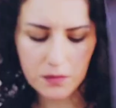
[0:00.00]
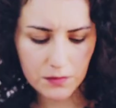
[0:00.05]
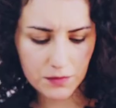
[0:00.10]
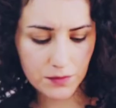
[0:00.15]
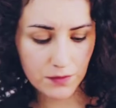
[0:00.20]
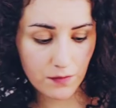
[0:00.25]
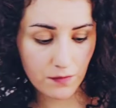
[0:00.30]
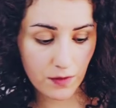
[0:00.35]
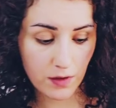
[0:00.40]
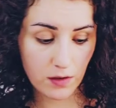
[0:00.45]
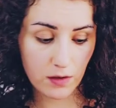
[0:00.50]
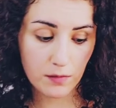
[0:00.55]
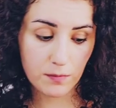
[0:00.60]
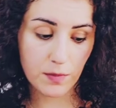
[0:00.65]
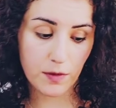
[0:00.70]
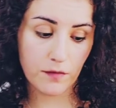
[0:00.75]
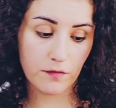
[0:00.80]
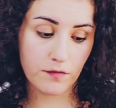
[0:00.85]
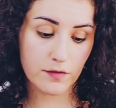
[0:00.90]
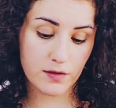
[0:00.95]
So they could
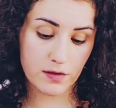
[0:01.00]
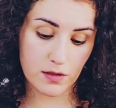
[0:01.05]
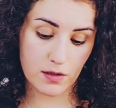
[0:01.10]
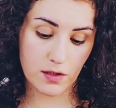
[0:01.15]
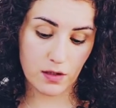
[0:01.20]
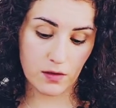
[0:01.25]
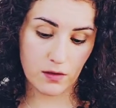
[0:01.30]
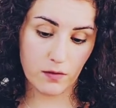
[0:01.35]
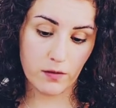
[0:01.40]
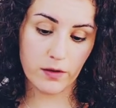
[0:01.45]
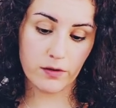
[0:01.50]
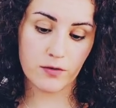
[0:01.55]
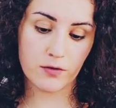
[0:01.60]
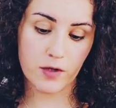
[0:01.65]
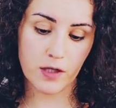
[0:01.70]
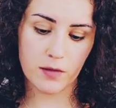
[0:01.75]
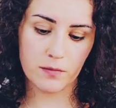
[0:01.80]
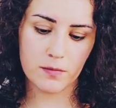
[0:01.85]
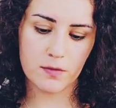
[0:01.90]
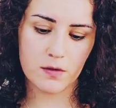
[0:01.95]
be visiting your
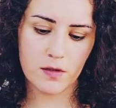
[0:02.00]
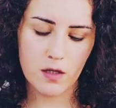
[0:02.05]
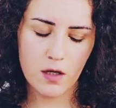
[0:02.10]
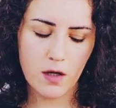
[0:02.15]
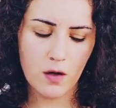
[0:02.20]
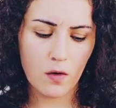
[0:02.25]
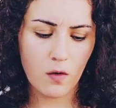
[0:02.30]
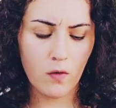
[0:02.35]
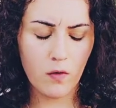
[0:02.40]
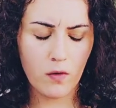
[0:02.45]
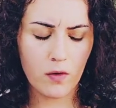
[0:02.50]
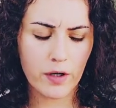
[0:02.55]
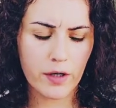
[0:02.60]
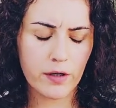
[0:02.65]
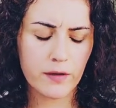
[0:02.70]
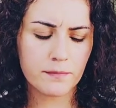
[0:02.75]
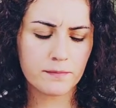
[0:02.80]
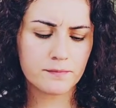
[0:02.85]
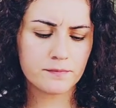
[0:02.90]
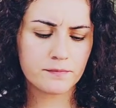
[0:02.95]
dreams, or